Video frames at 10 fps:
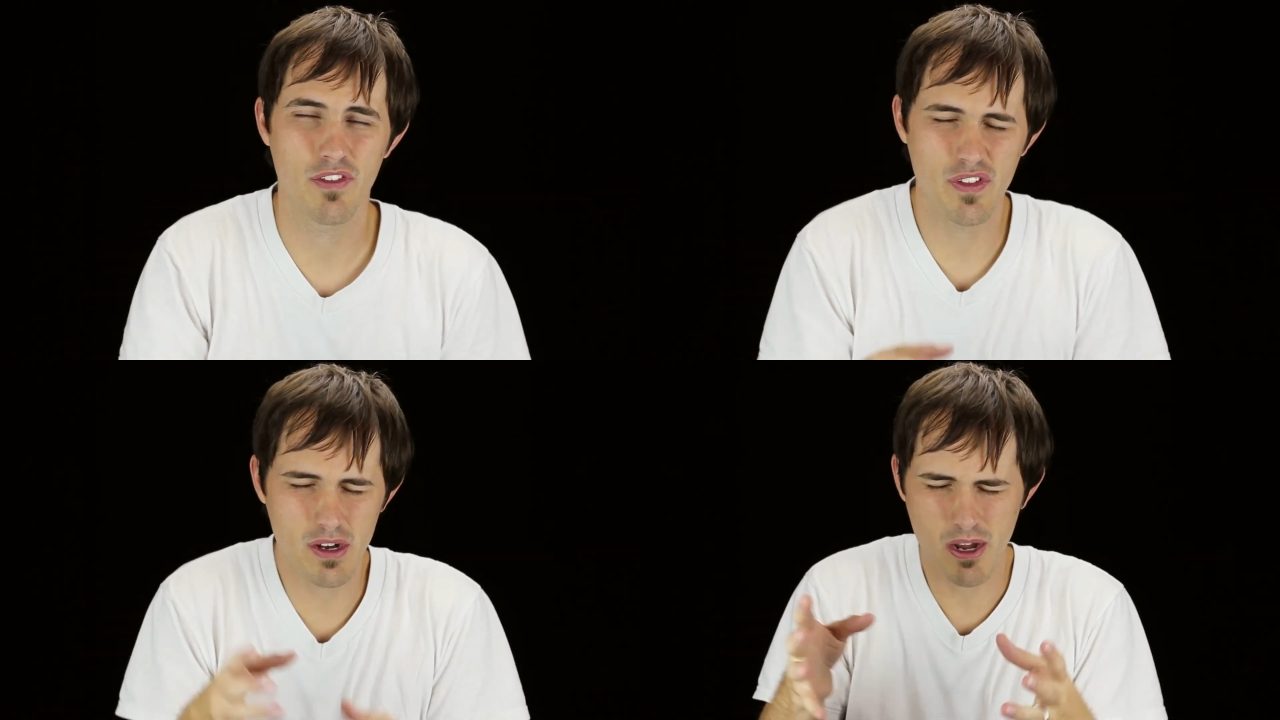
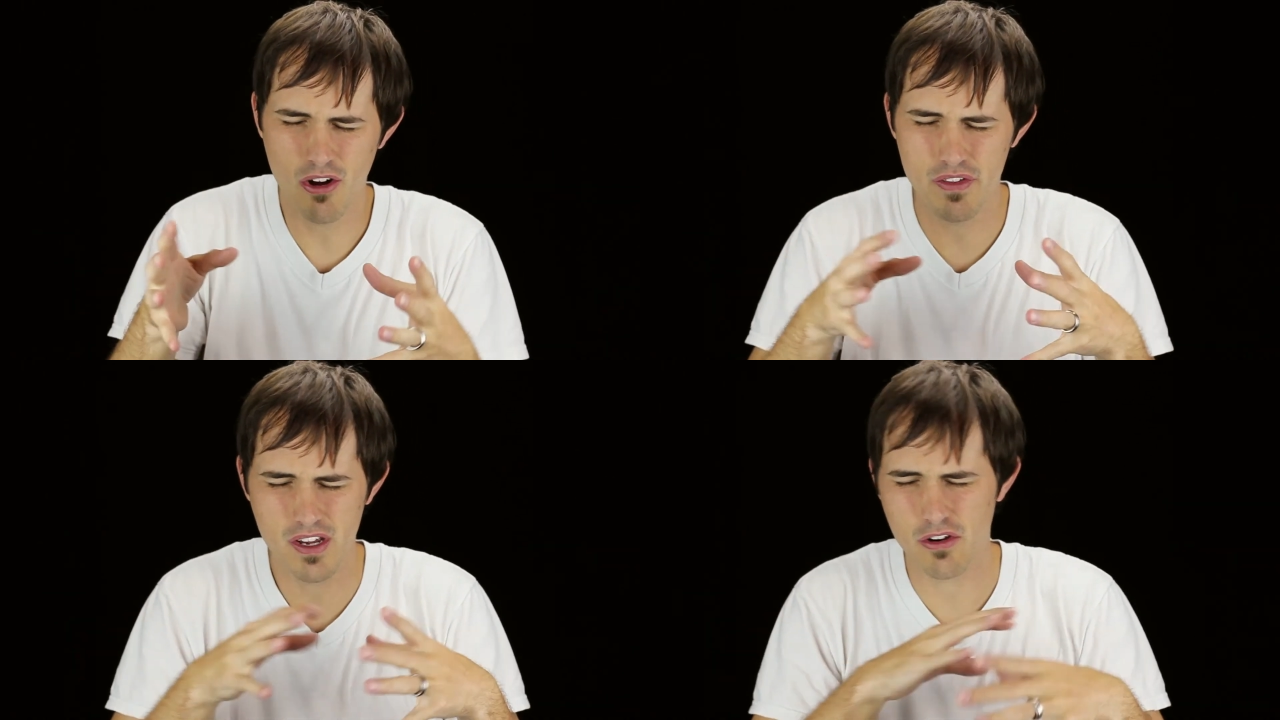Think about
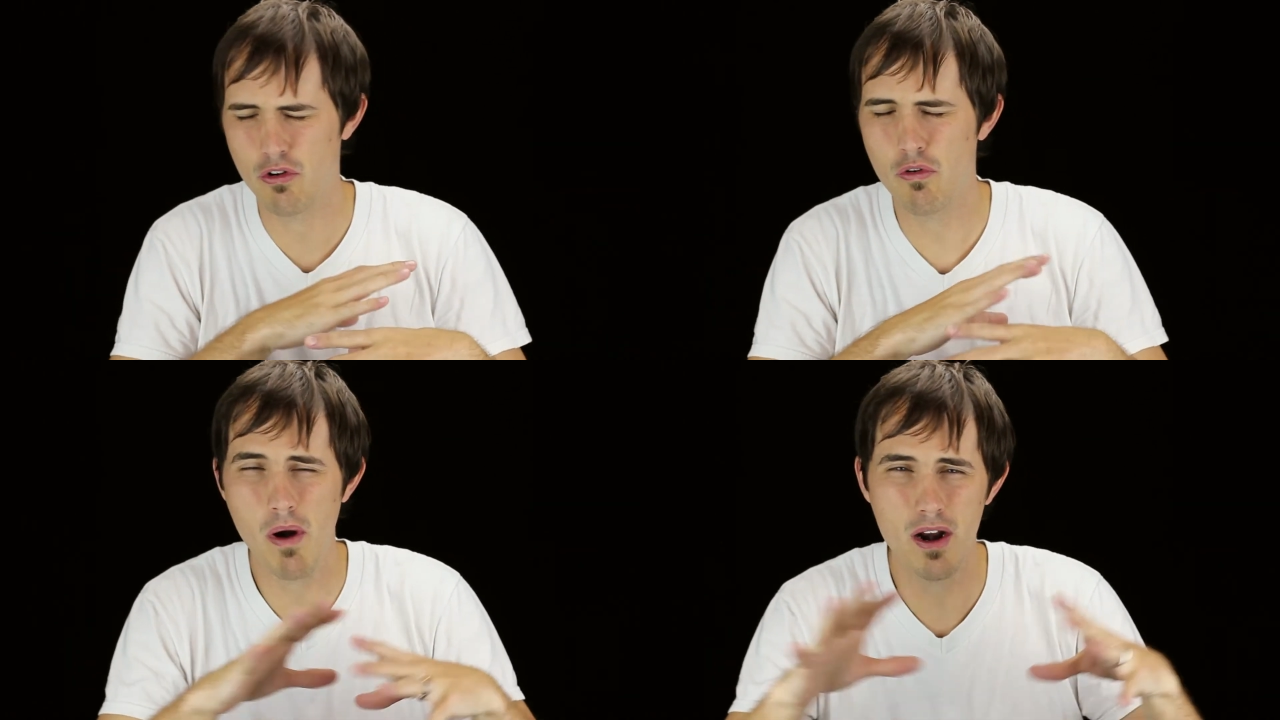all the
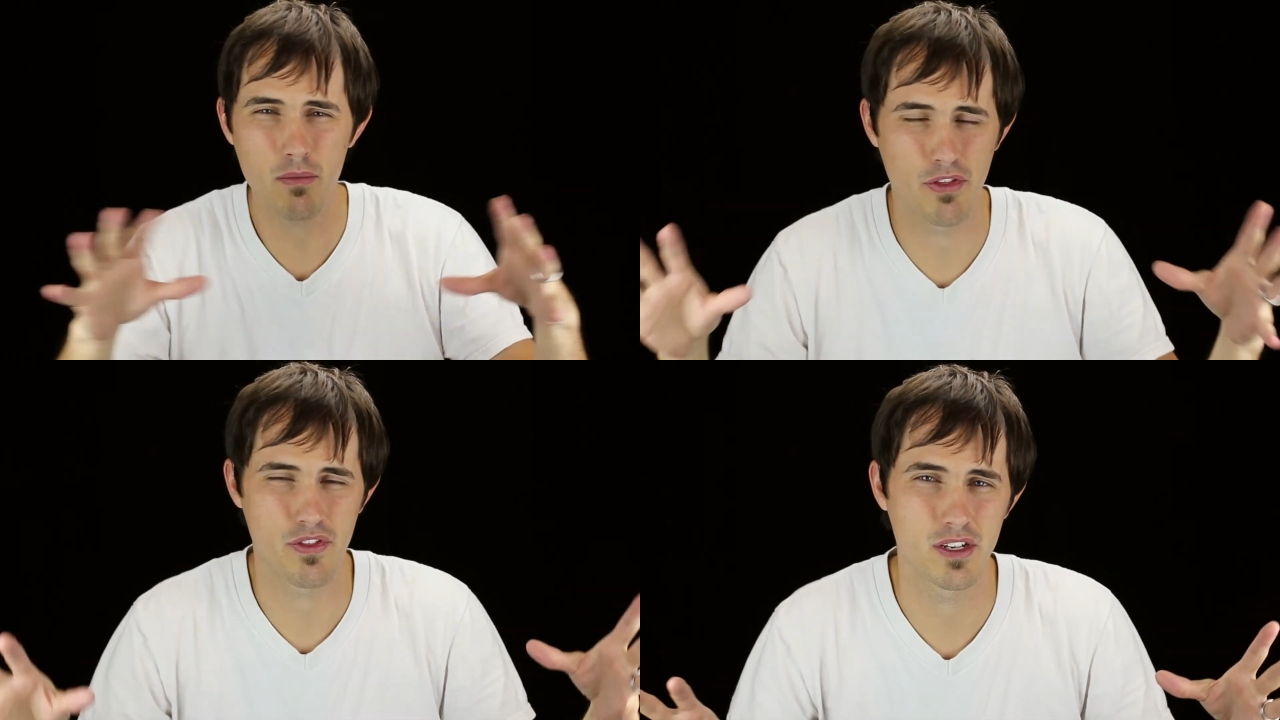
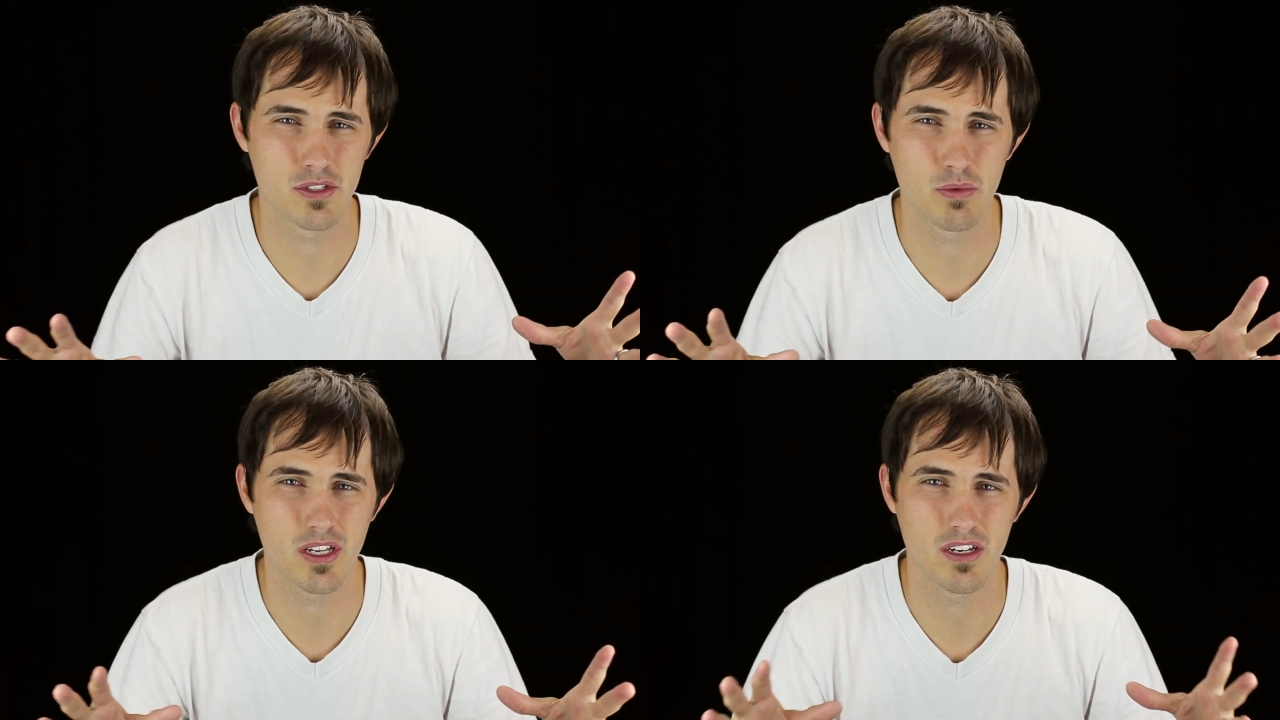incredible
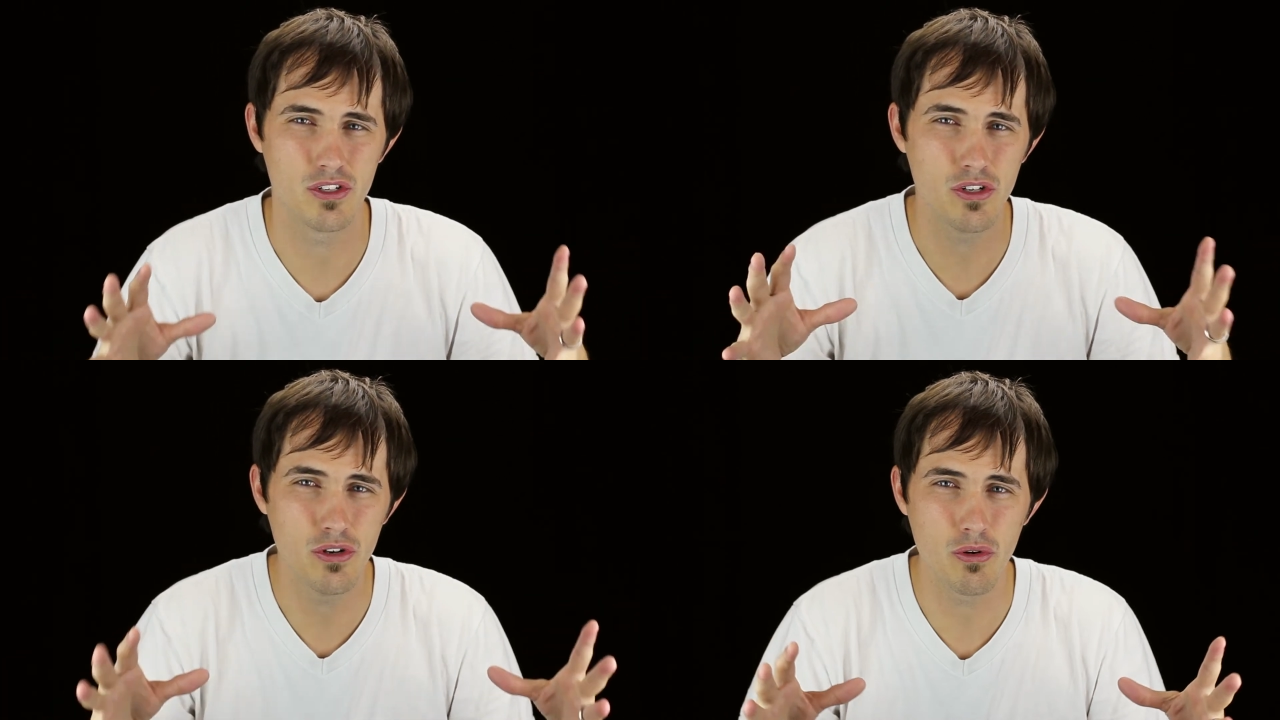things we can
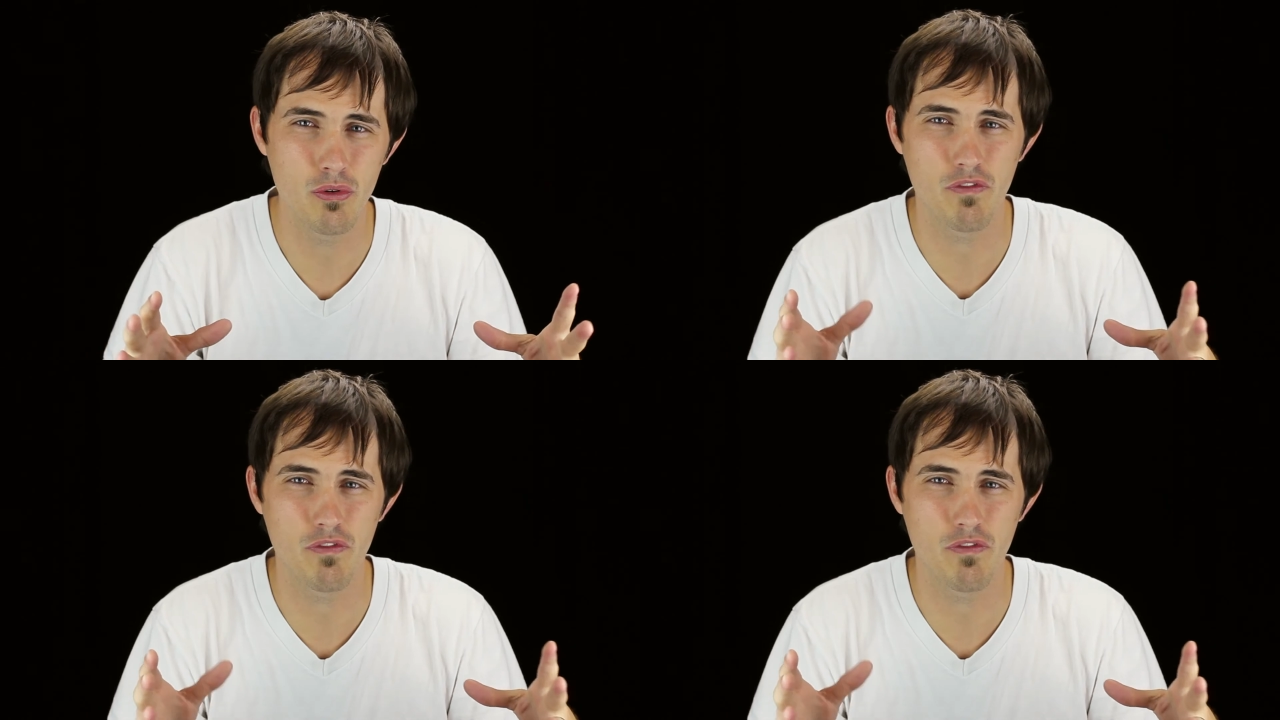do